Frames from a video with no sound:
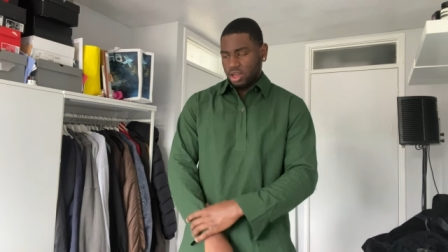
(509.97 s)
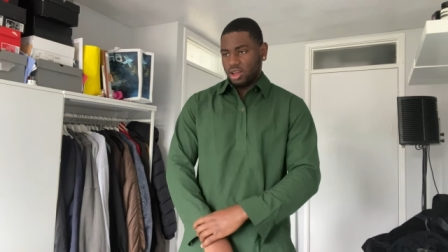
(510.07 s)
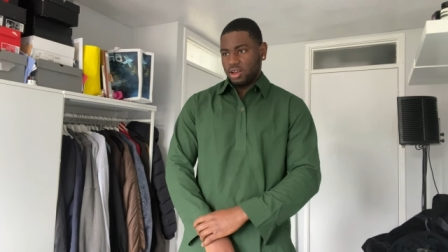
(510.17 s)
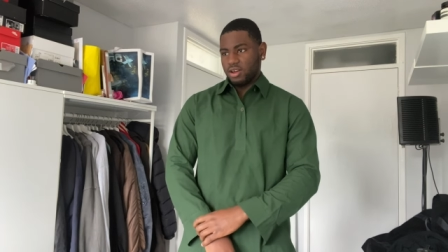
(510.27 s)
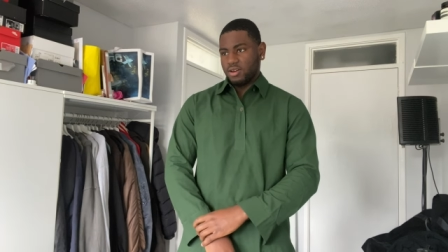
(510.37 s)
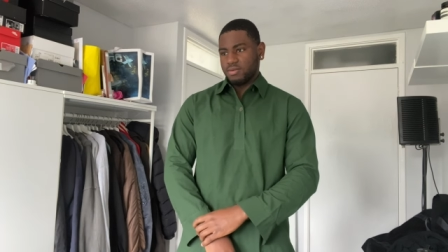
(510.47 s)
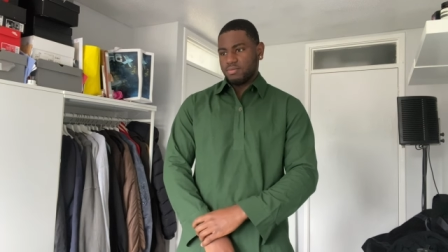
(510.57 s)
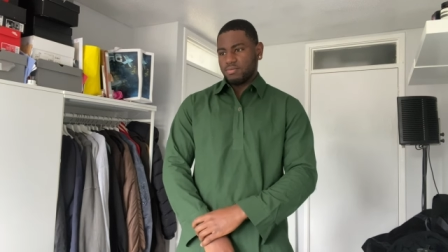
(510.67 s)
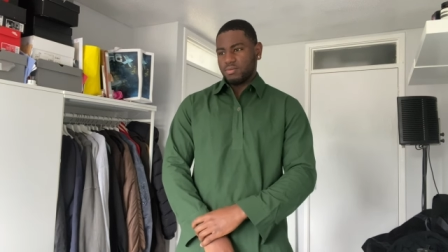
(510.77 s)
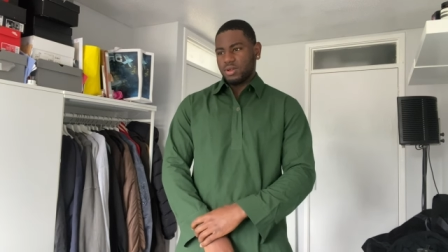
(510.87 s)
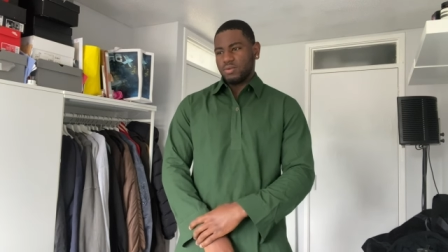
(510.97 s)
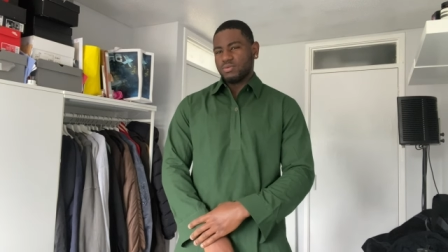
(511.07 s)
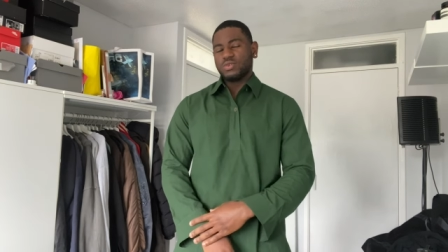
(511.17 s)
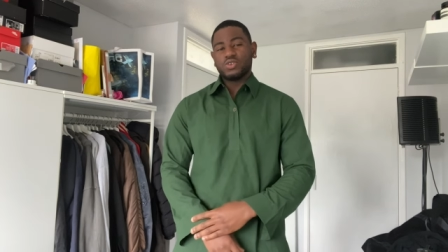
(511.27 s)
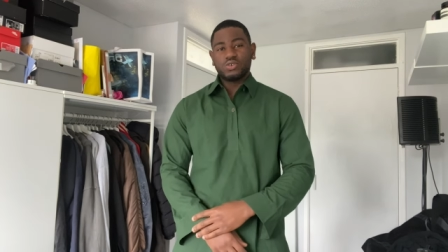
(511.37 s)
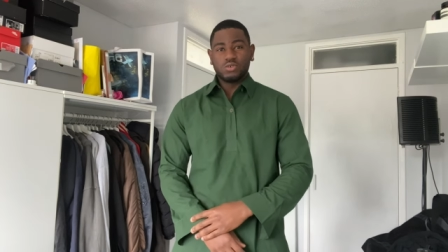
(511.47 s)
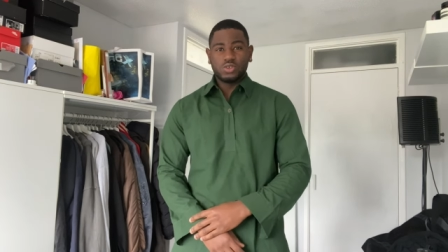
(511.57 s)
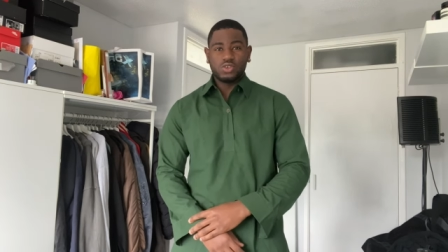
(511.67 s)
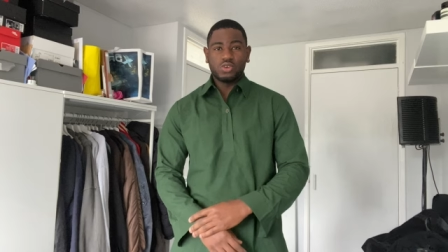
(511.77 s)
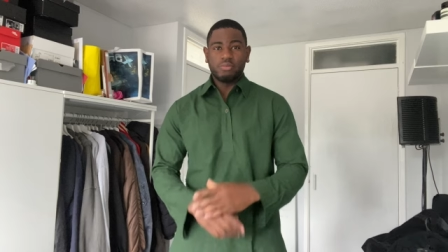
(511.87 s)
Um, I'm not sure the
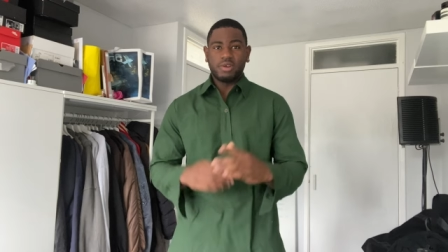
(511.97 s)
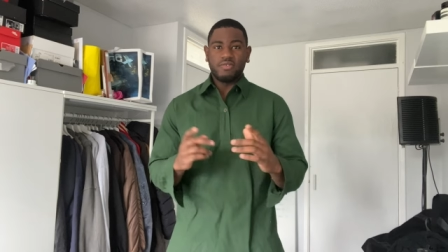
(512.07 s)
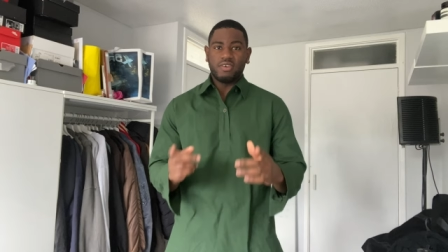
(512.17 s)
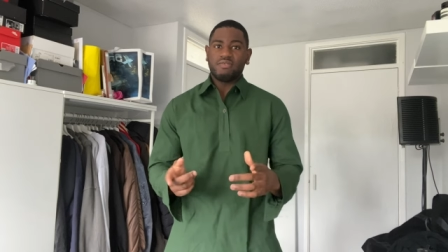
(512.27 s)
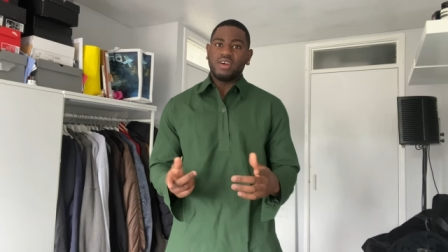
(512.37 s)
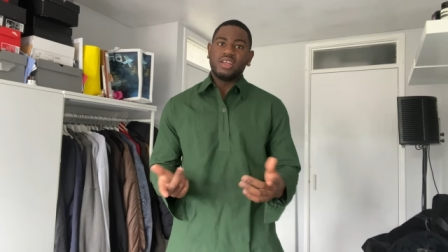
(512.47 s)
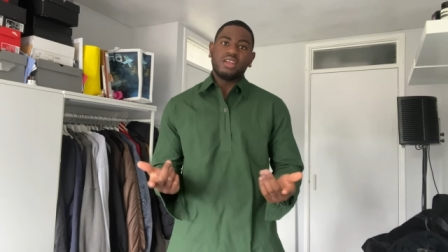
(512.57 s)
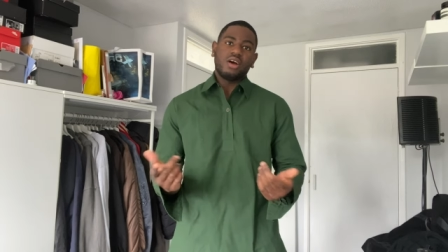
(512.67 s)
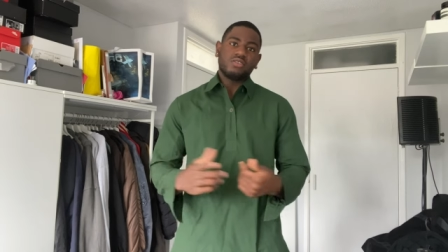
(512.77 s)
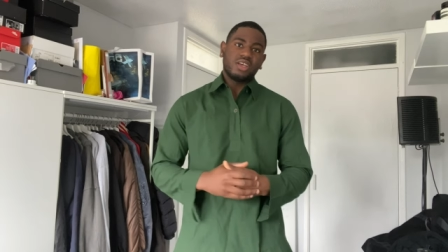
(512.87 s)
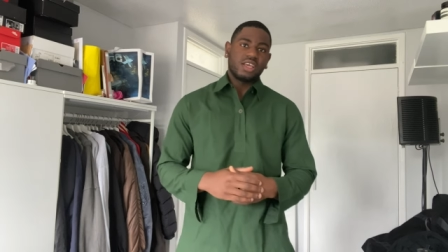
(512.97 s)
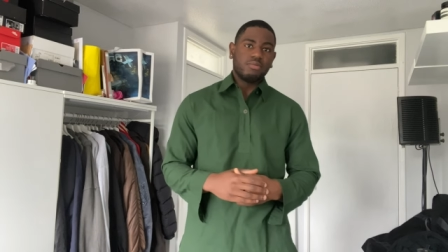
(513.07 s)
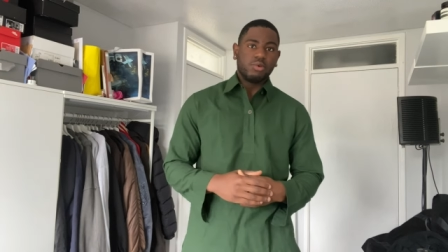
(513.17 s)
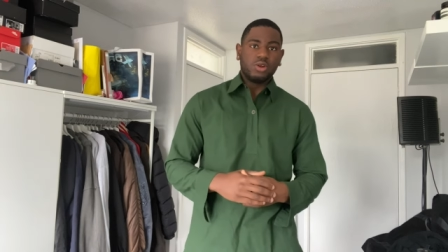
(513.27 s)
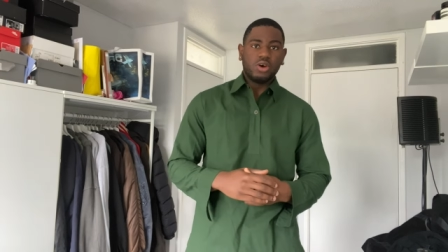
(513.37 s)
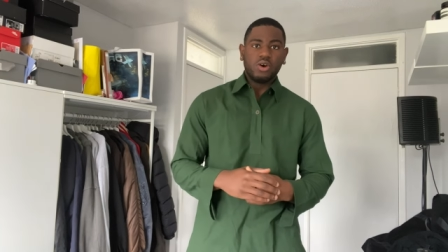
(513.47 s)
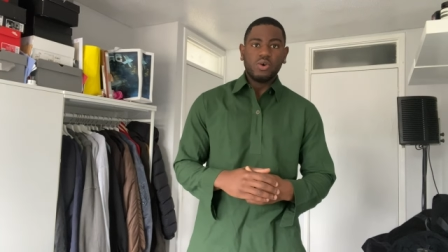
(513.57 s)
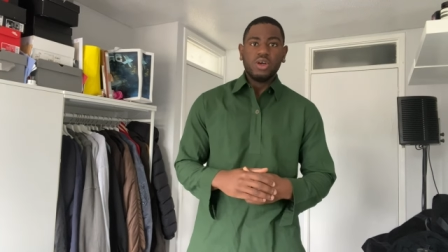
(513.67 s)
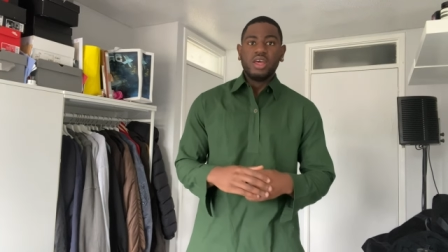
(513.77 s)
shop, but if I find it, I'll tag it below.